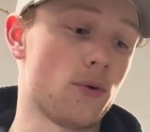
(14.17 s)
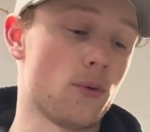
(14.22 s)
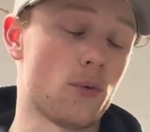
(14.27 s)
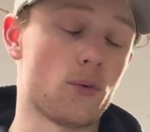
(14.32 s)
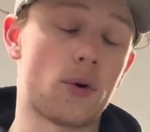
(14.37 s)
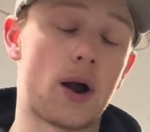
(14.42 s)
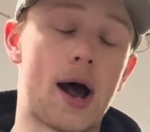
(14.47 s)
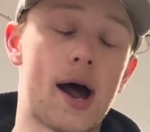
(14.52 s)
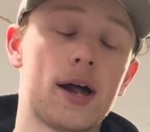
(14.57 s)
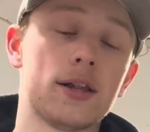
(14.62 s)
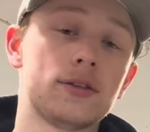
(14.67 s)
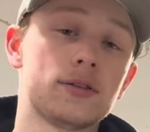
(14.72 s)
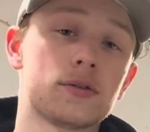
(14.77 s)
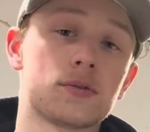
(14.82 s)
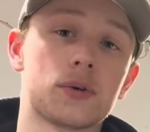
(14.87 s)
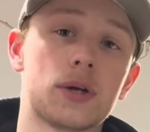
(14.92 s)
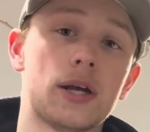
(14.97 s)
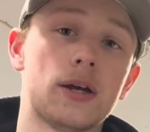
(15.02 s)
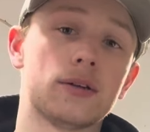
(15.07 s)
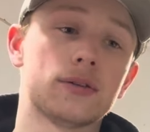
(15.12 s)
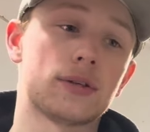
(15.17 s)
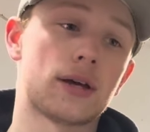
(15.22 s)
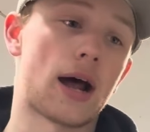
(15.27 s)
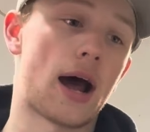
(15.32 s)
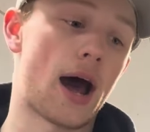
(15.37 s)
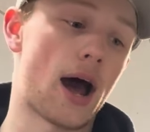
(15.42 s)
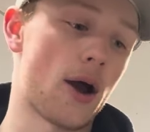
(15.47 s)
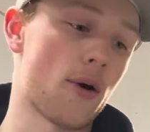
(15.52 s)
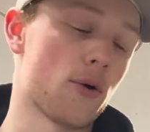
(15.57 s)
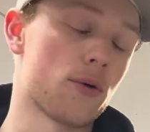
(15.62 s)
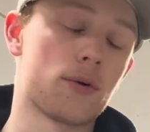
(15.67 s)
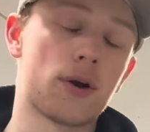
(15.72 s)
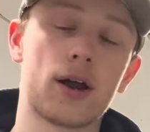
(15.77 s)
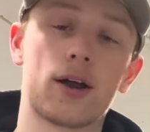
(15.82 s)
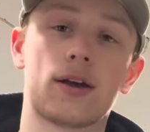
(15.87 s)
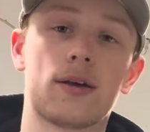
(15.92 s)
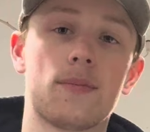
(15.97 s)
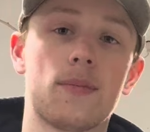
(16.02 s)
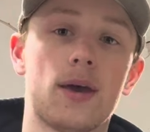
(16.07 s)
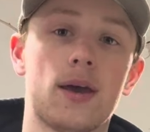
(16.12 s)
rods and reels that I would
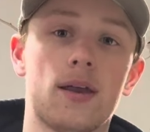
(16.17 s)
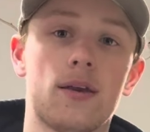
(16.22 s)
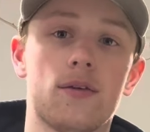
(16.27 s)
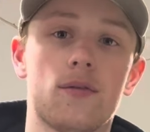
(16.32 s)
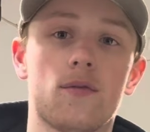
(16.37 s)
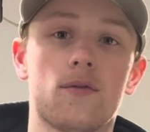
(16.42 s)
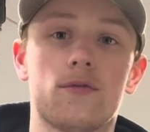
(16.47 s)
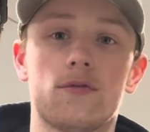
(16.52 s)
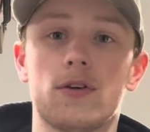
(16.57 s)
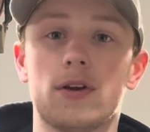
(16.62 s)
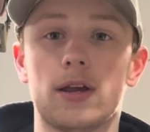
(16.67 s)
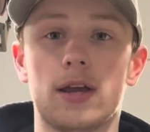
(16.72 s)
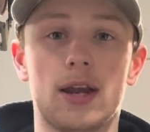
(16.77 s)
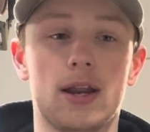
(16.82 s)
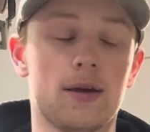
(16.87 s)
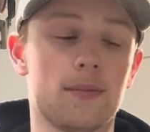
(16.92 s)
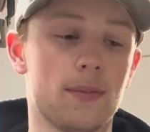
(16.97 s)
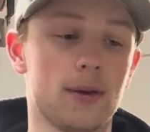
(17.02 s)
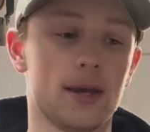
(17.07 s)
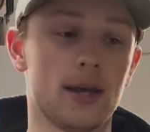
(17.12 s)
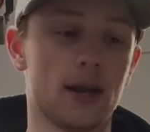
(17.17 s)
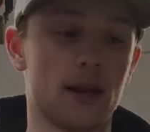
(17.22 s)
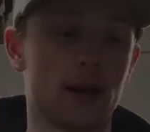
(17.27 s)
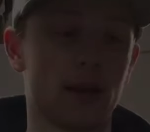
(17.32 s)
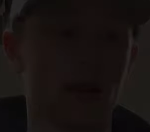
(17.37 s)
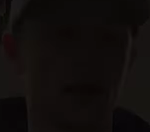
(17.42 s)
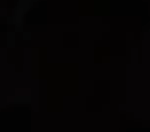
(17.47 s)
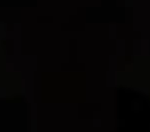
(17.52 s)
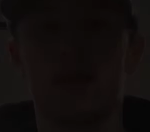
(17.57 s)
recommend for beginning.